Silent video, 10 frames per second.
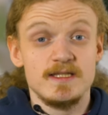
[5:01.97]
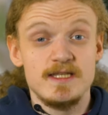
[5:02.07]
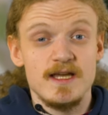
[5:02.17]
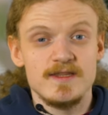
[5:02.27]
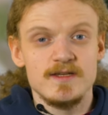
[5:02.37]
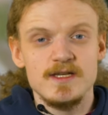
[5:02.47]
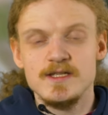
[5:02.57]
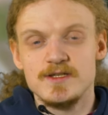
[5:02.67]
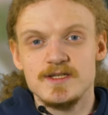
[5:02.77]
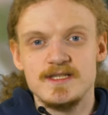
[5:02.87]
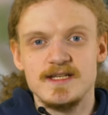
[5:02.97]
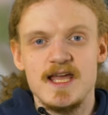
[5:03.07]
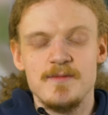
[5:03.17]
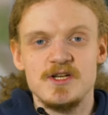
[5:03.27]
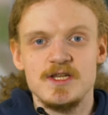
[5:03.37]
The other interesting
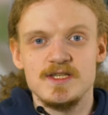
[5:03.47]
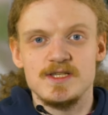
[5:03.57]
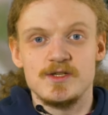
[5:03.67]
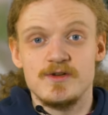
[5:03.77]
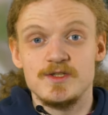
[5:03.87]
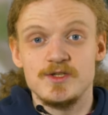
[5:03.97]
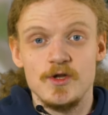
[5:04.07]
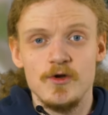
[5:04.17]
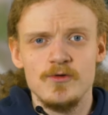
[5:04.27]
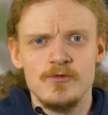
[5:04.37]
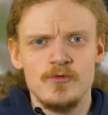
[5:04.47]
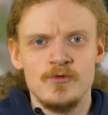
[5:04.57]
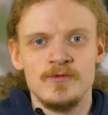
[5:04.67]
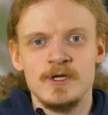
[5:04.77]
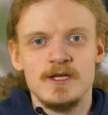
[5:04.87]
name in this is Christian Ho,
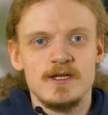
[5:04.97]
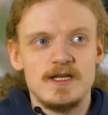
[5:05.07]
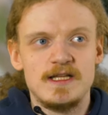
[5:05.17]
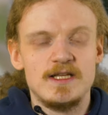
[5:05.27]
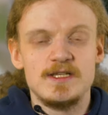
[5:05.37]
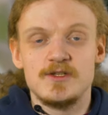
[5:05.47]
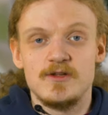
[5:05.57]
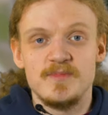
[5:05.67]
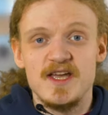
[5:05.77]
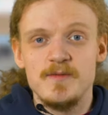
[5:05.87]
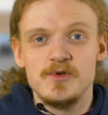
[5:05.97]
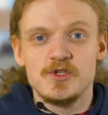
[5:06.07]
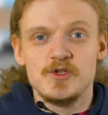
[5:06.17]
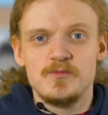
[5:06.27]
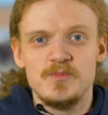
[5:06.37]
who at least on paper
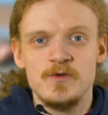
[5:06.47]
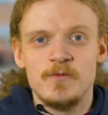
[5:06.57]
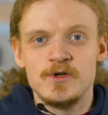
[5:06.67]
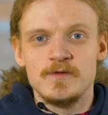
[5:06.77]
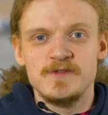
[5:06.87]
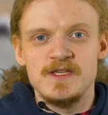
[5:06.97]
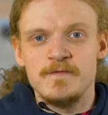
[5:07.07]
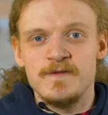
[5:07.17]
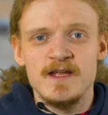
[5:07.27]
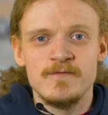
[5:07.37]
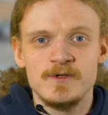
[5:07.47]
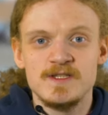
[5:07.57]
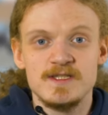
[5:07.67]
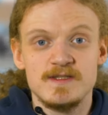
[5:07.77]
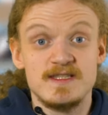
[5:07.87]
should be one of the
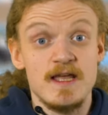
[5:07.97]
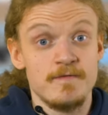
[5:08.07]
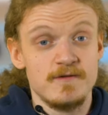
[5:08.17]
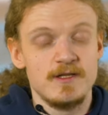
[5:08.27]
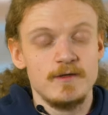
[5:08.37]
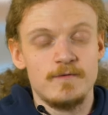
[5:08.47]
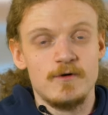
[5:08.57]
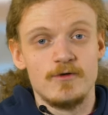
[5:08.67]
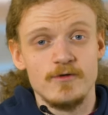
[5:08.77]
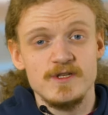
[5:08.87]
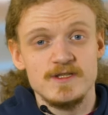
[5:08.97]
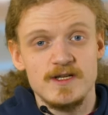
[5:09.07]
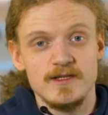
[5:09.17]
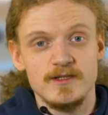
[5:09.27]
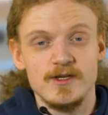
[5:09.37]
favourites, definitely for a rookie
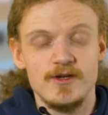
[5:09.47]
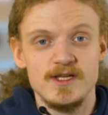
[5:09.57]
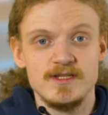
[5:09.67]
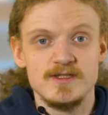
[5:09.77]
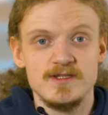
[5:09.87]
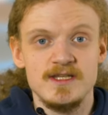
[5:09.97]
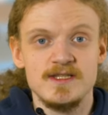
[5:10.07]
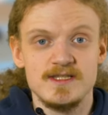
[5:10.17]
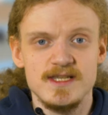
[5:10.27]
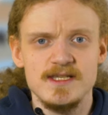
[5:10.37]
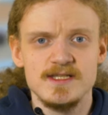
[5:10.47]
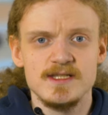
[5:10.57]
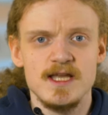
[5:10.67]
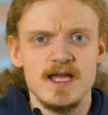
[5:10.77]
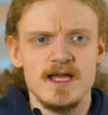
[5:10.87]
title going into the
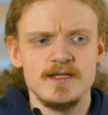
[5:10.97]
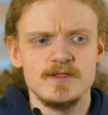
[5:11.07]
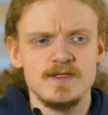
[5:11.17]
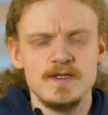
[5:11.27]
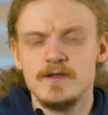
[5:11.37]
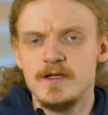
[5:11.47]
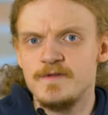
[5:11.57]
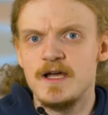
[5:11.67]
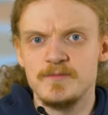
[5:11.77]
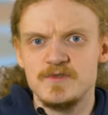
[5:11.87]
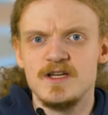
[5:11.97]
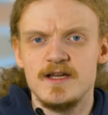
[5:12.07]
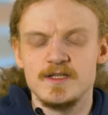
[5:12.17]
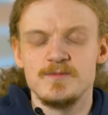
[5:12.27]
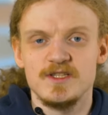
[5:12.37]
season, and he lived up to that
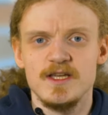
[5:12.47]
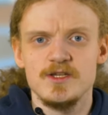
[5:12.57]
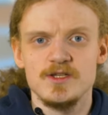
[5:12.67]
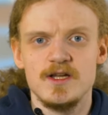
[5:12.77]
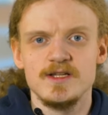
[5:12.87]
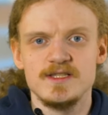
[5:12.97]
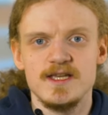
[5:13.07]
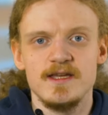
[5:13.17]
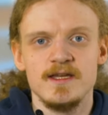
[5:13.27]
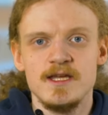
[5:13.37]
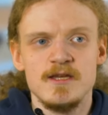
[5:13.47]
expectation, I'd say.